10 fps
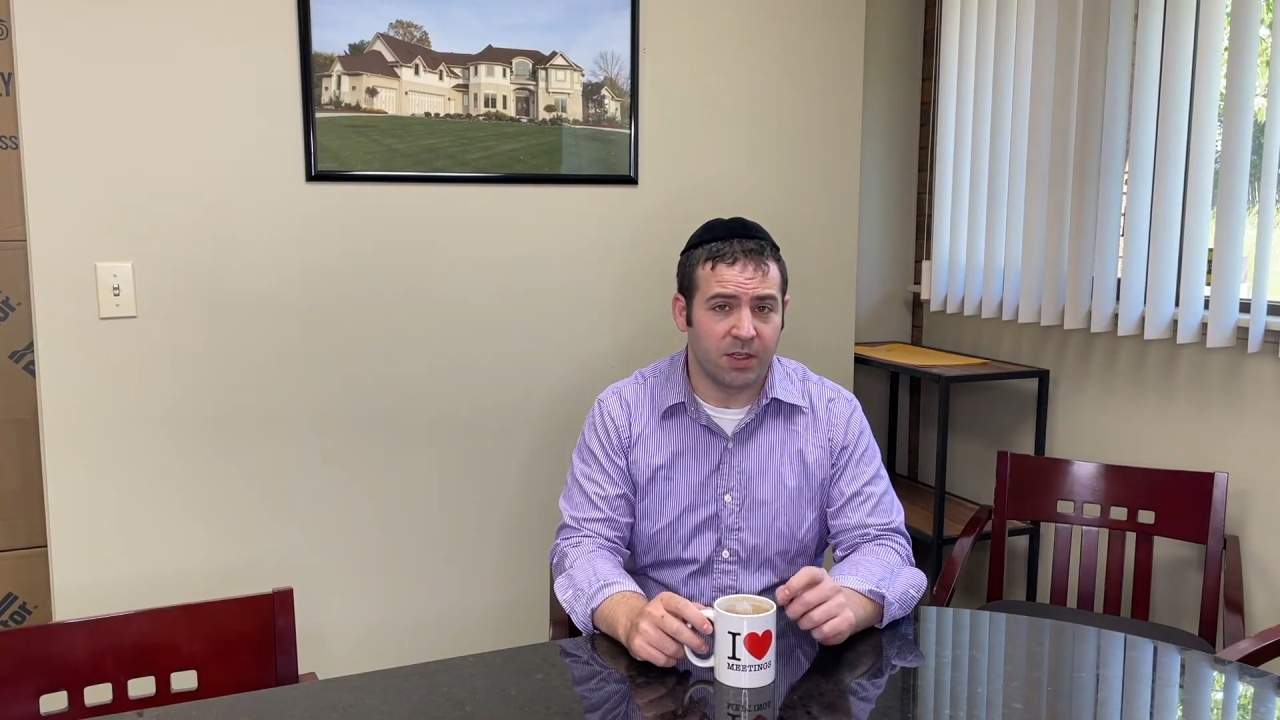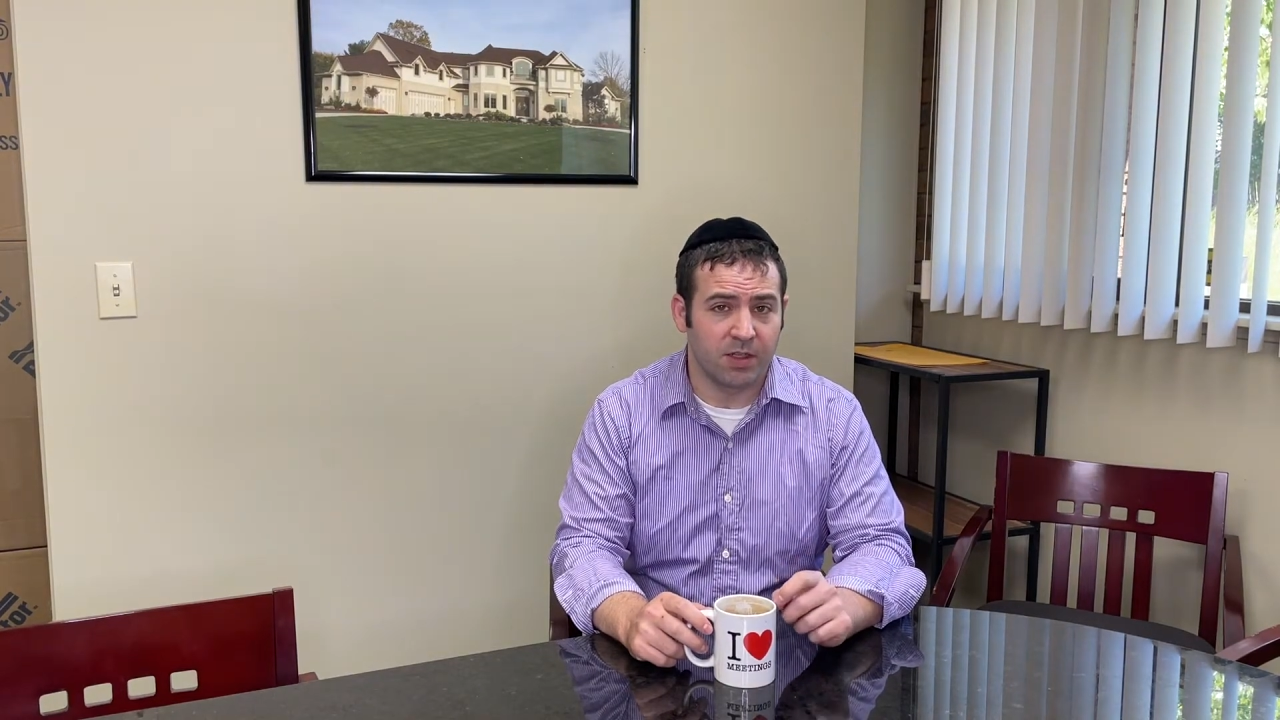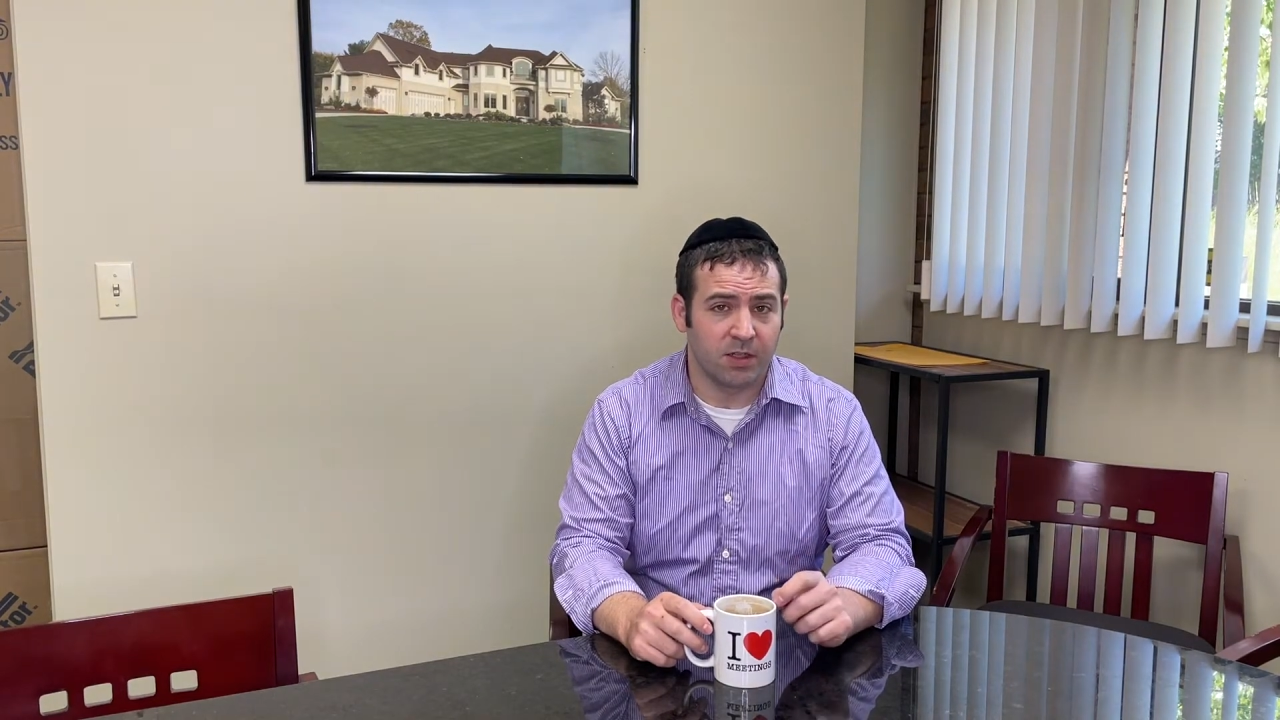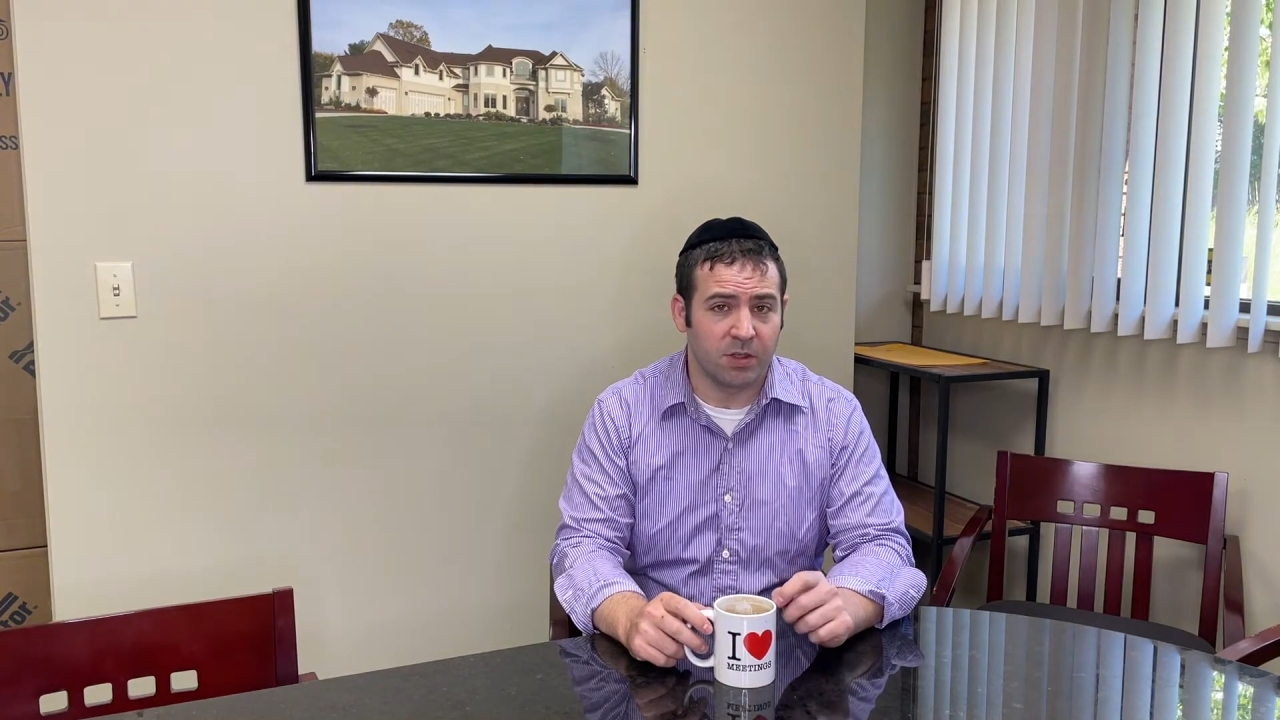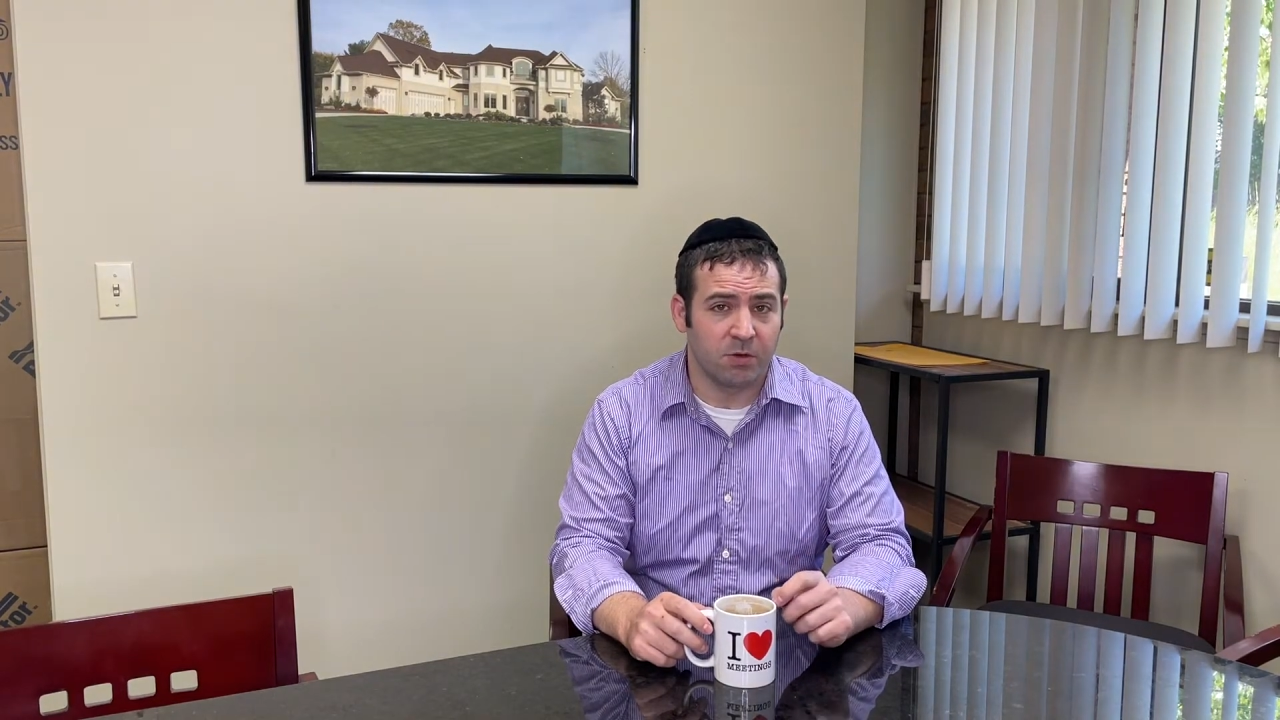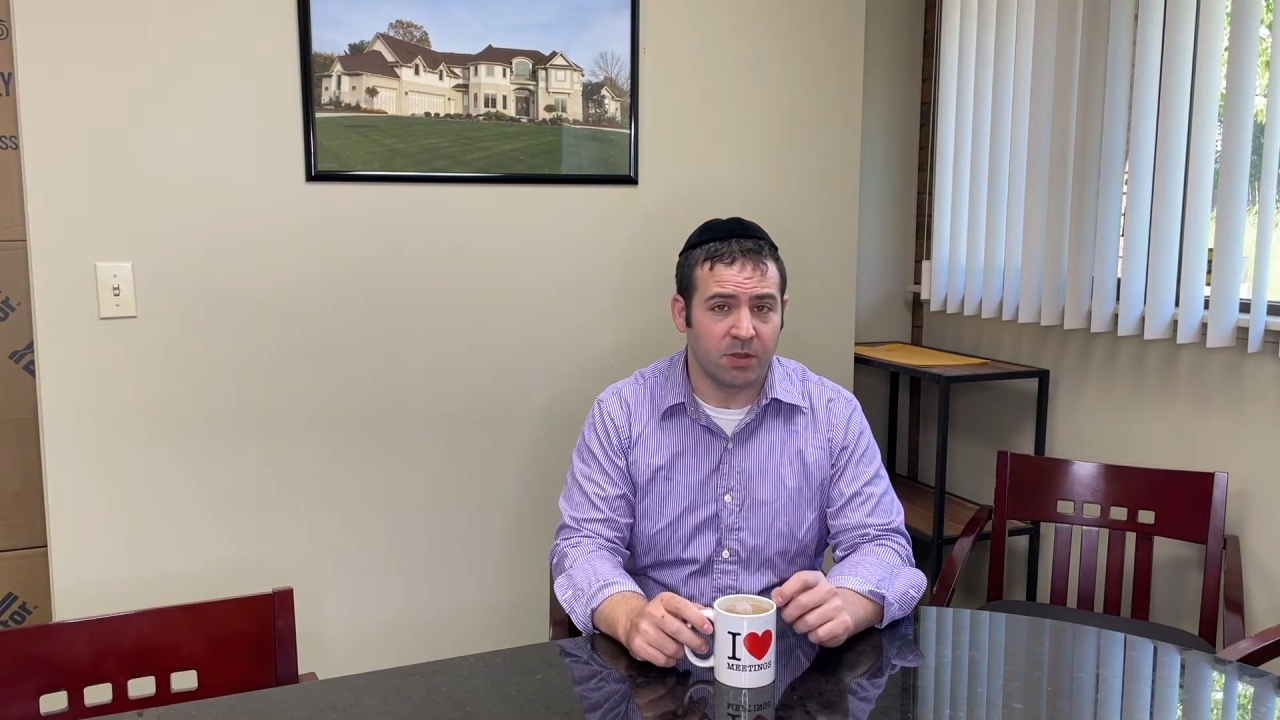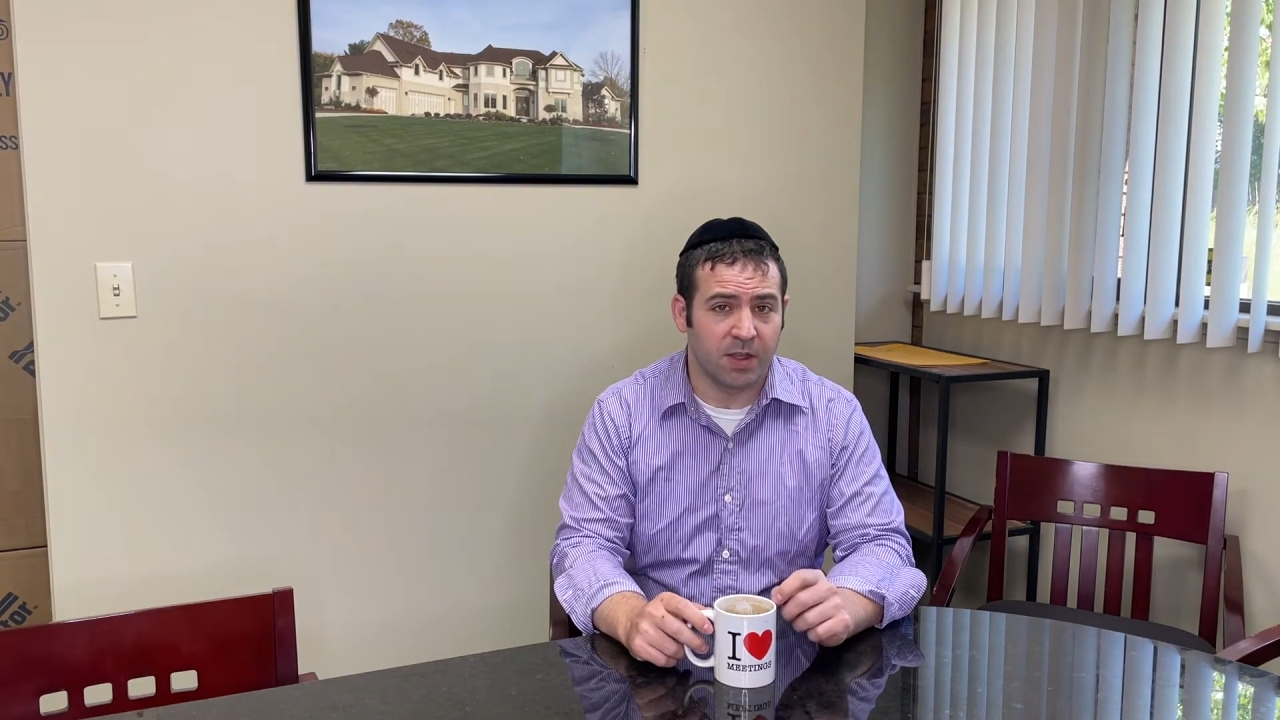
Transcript: in this unit,